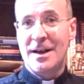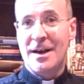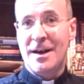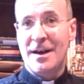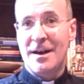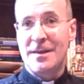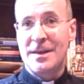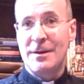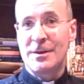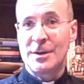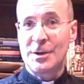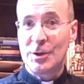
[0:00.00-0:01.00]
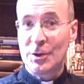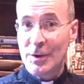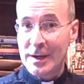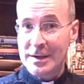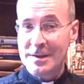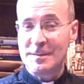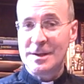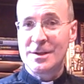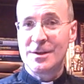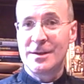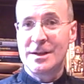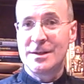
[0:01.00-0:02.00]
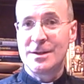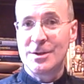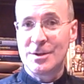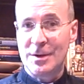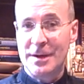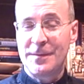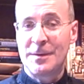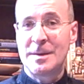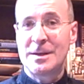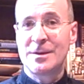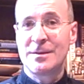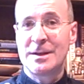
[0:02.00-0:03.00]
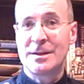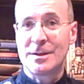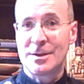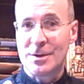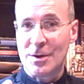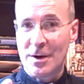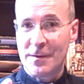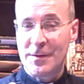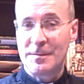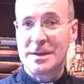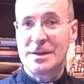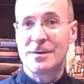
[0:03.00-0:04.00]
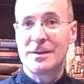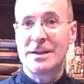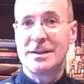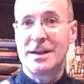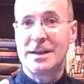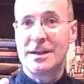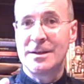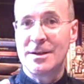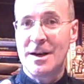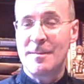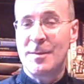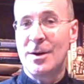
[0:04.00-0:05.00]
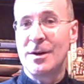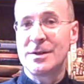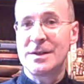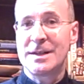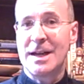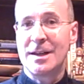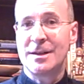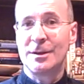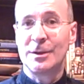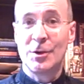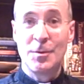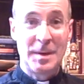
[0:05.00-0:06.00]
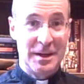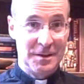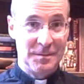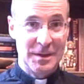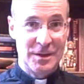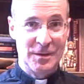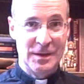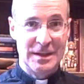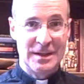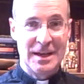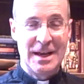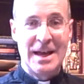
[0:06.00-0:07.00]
Uh, there are the glorious mysteries, the joyful mysteries, the sorrowful mysteries, and then John Paul just added the luminous mysteries.